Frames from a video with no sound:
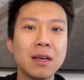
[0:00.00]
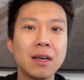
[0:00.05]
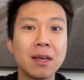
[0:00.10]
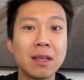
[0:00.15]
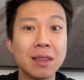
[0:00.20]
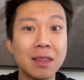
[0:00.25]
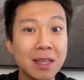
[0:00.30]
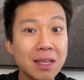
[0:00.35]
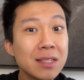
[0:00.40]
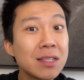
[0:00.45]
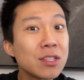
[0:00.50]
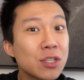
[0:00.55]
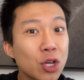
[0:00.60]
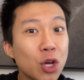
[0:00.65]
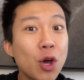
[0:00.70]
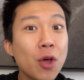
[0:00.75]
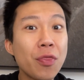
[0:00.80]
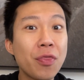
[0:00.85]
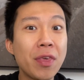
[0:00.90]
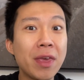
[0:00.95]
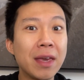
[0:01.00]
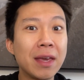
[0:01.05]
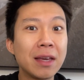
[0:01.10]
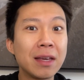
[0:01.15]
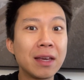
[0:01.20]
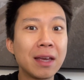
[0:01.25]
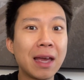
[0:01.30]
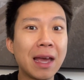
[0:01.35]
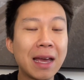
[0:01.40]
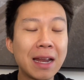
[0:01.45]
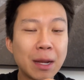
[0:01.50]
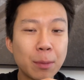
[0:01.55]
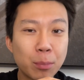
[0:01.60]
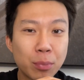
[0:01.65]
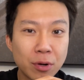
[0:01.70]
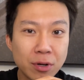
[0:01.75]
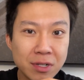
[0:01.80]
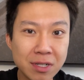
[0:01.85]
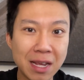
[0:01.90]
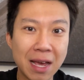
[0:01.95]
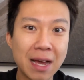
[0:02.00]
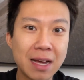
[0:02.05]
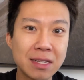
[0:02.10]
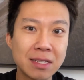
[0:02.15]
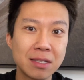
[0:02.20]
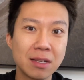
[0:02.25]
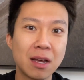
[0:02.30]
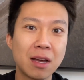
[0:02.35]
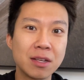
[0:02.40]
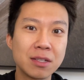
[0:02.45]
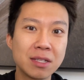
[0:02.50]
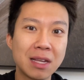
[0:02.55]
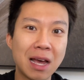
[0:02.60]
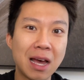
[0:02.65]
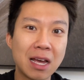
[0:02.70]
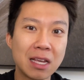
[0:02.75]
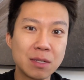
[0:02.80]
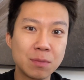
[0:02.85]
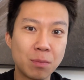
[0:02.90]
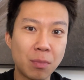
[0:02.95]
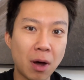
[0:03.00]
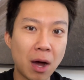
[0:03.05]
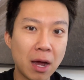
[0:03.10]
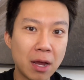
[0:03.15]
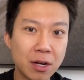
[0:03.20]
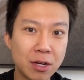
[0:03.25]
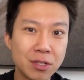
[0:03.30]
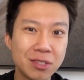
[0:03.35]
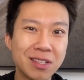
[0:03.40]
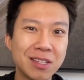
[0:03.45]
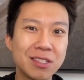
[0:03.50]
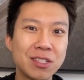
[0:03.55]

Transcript: This is a good thing and it protects us as buyers.